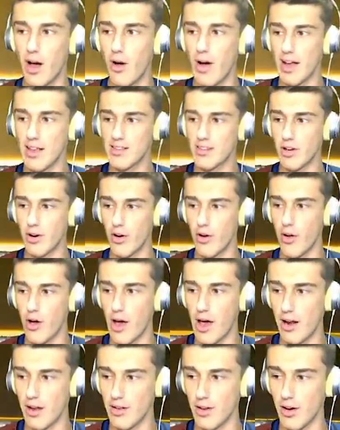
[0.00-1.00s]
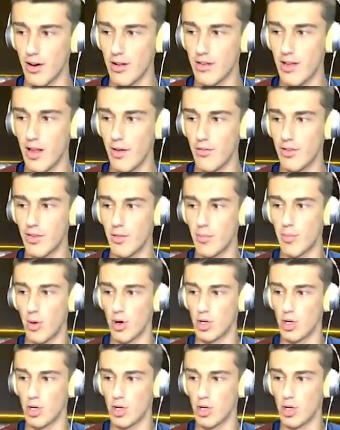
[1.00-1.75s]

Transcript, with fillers: I still don't know how to tell if it's a board